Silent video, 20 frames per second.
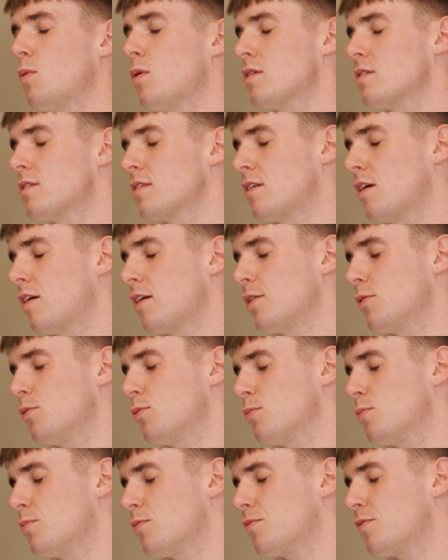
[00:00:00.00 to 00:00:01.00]
What's the guy
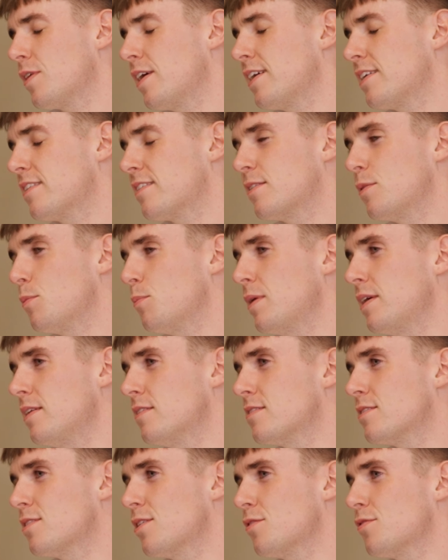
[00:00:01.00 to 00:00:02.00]
who faked the meat
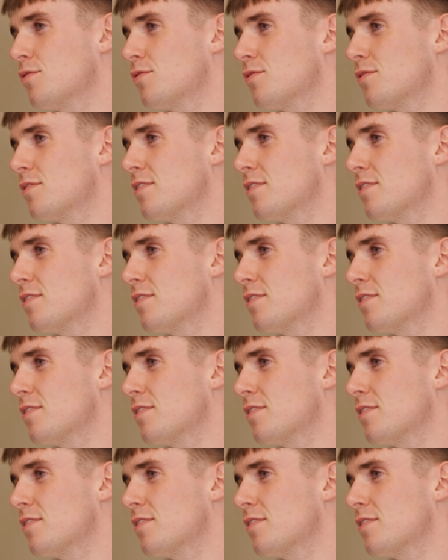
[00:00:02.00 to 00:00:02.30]
stuff?